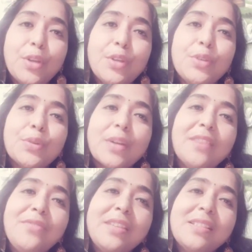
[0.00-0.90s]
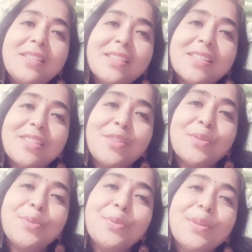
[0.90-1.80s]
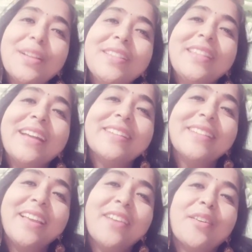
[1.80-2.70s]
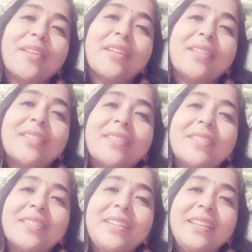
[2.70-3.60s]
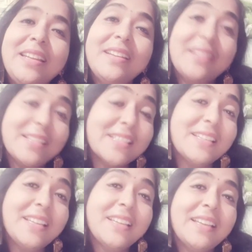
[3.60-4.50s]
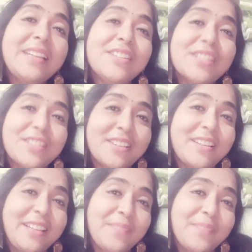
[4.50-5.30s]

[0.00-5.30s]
to convince you that they are indeed listening intently.